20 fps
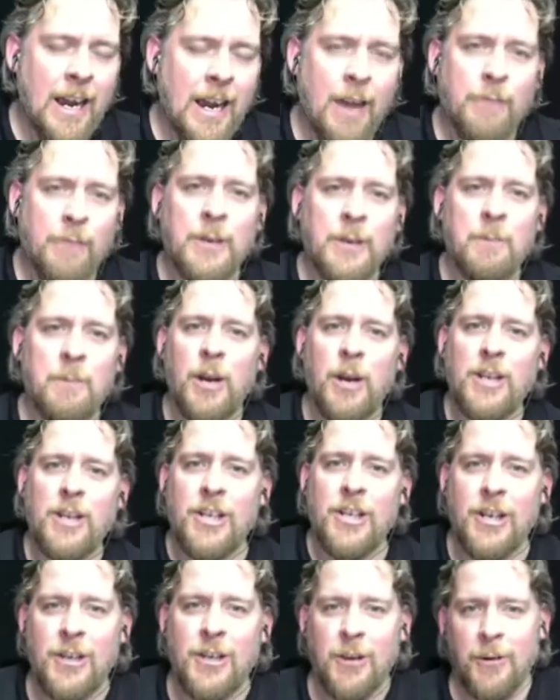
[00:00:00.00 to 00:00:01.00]
have the
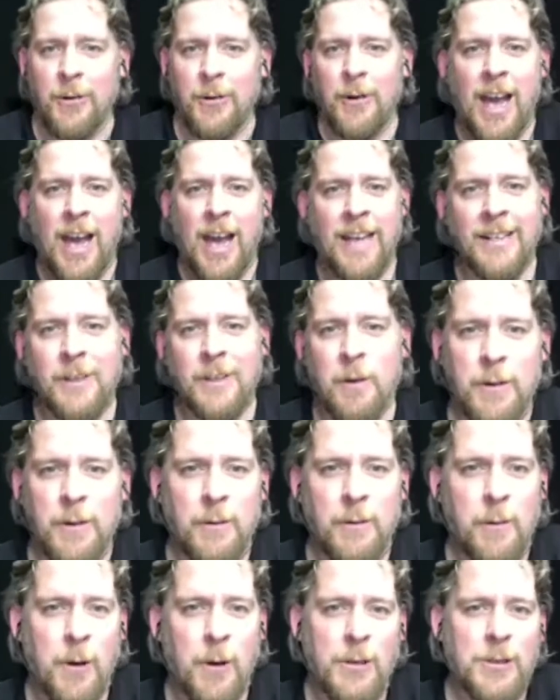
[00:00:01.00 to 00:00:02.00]
impression you handed over
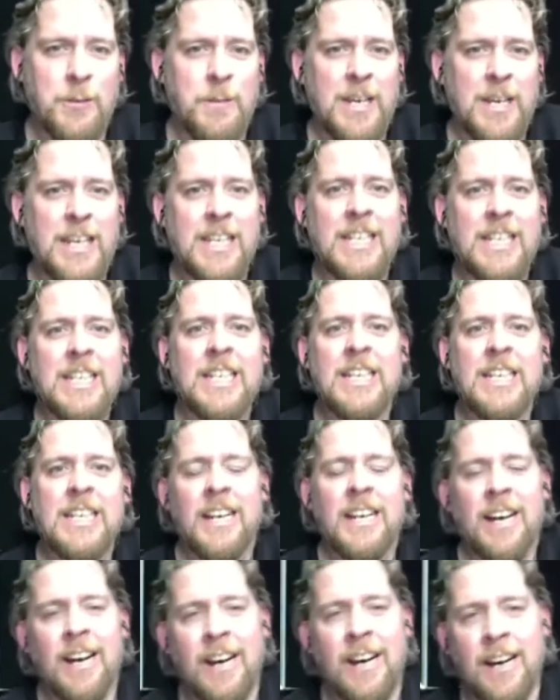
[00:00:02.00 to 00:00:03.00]
the word to me.
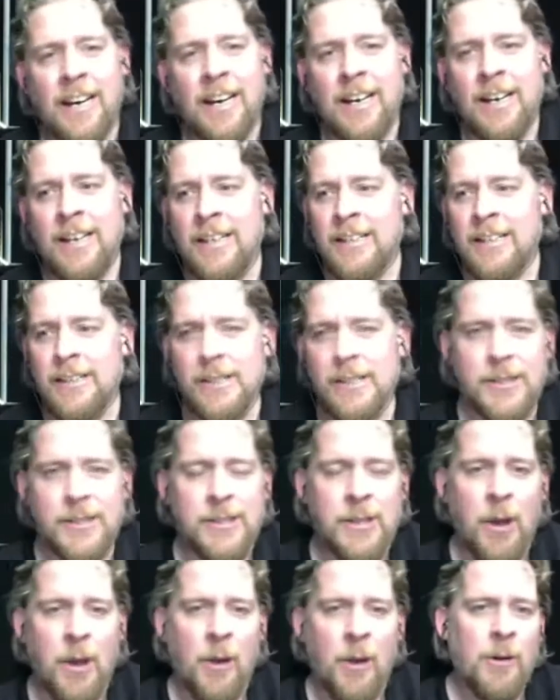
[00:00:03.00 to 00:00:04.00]

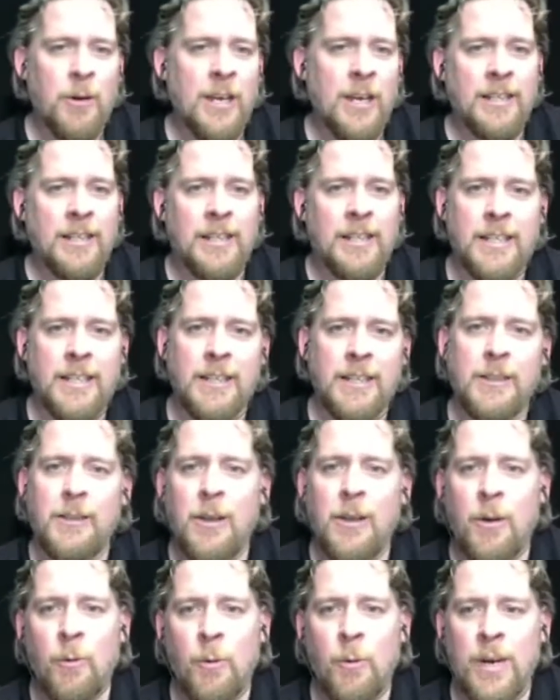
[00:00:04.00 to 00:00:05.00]
So indeed,
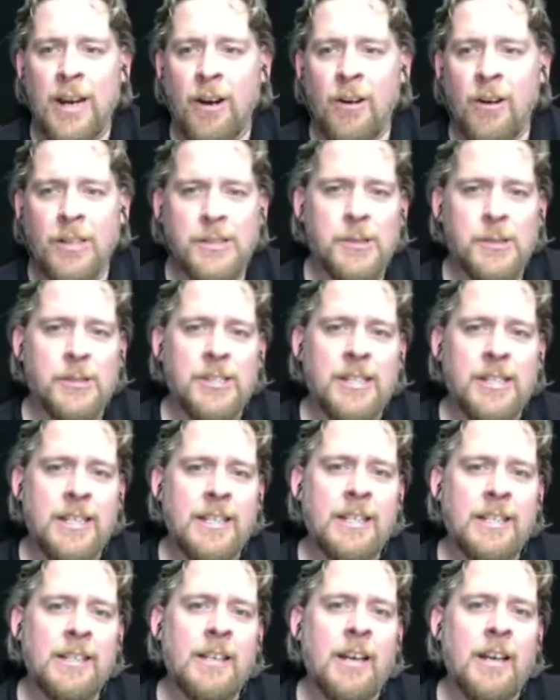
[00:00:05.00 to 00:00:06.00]
we are also
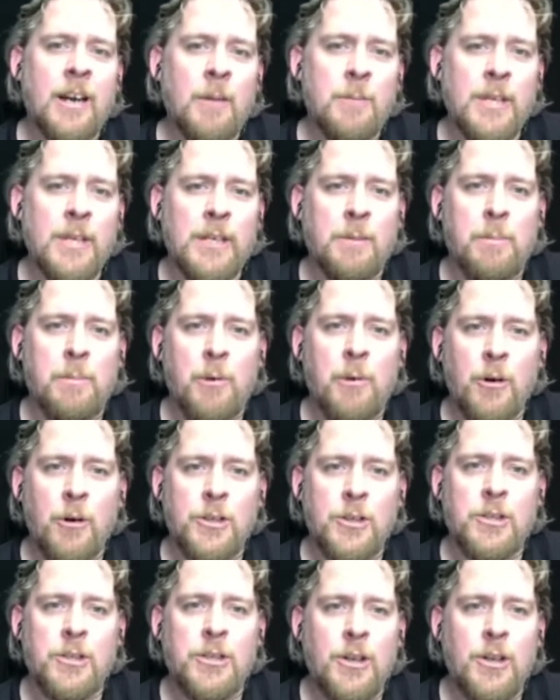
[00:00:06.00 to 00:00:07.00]
seeing a big
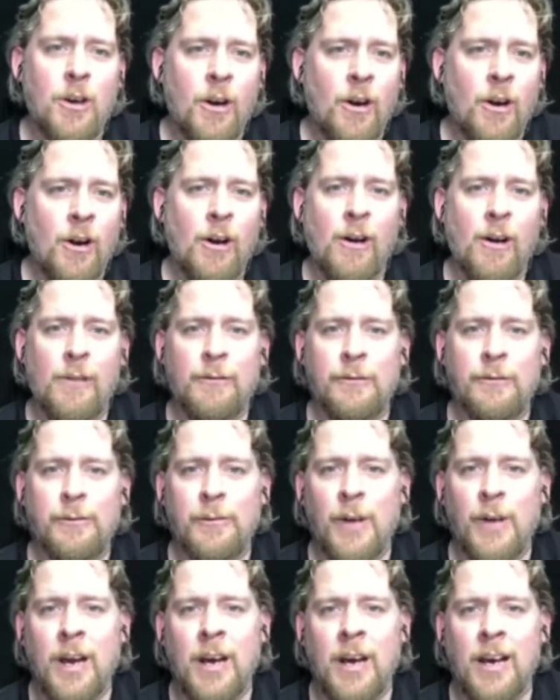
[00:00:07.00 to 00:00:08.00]
push of
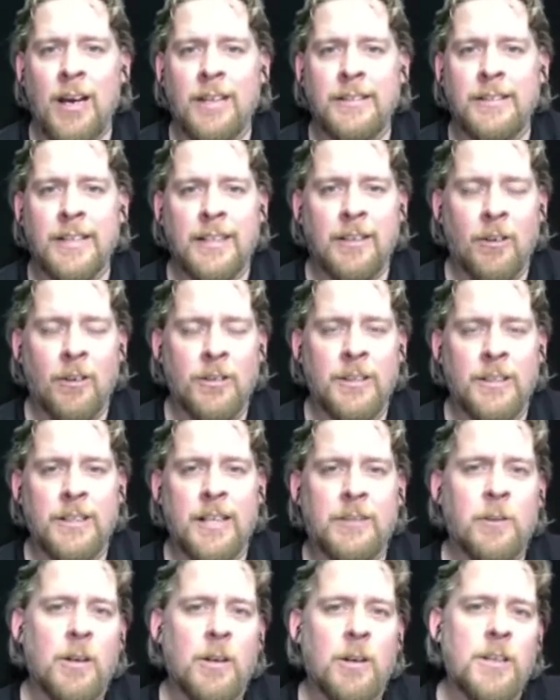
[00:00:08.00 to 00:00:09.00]
on the
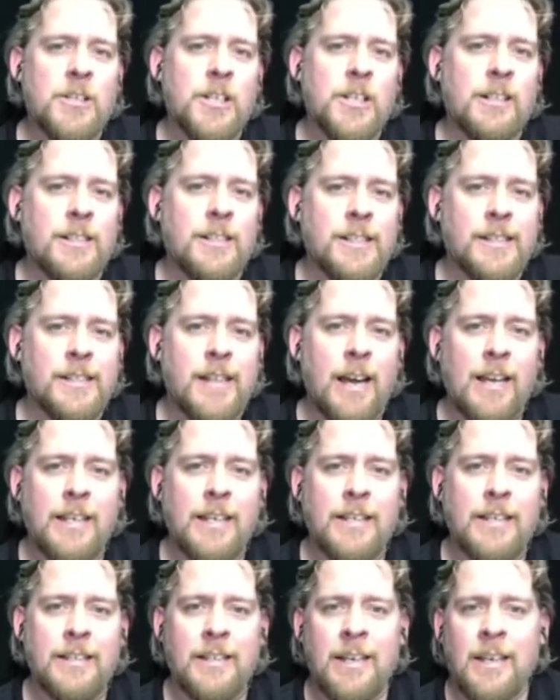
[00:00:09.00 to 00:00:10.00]
technological
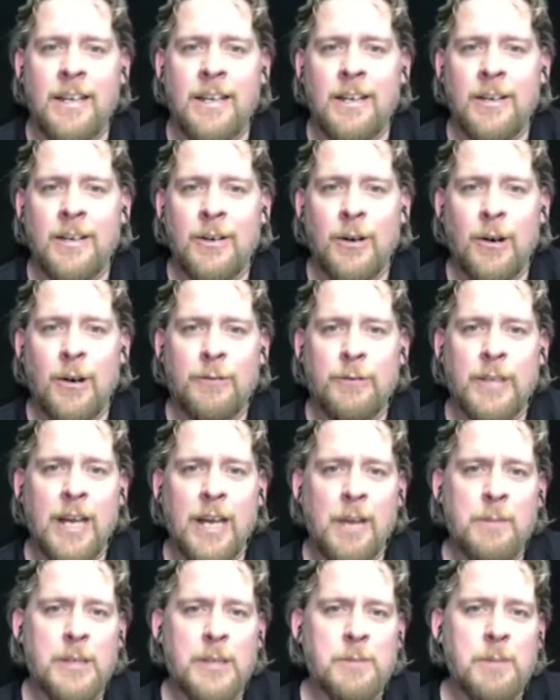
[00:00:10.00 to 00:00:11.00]
side of the
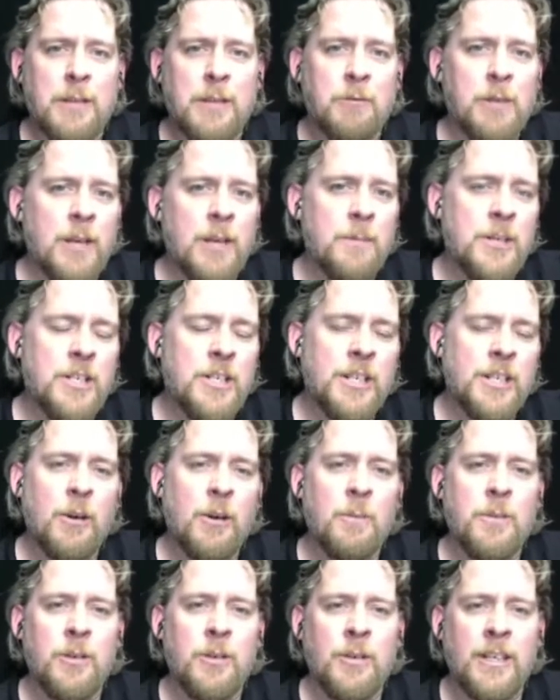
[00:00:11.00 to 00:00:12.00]
hyperspectral imaging
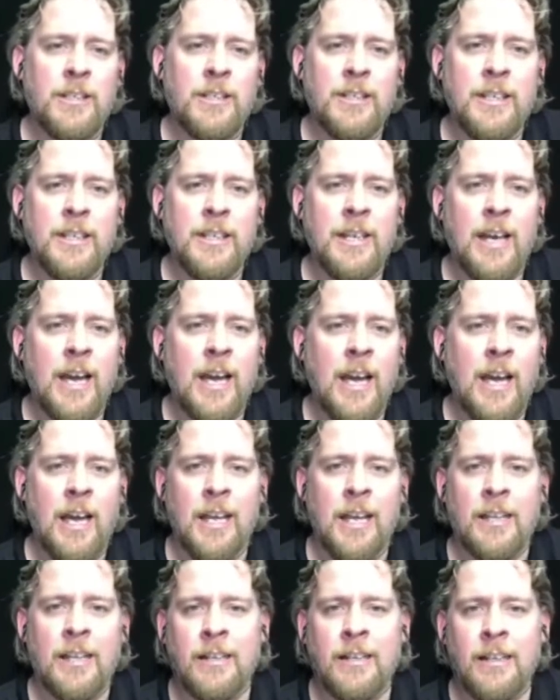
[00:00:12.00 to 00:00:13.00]
community,
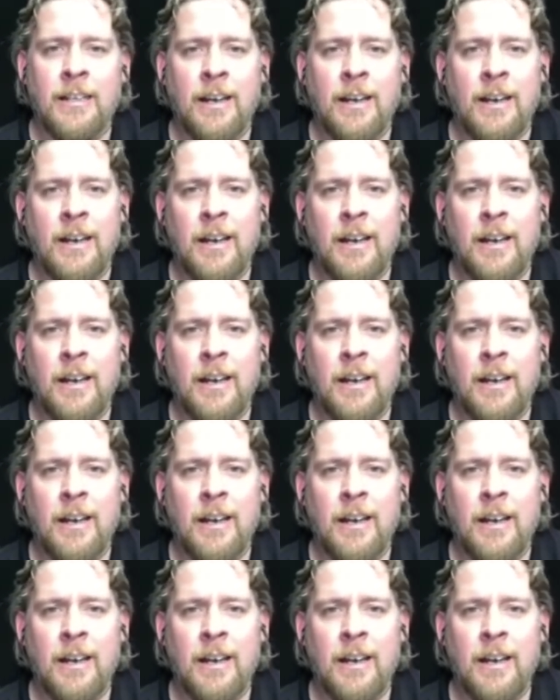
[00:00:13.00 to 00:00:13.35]
and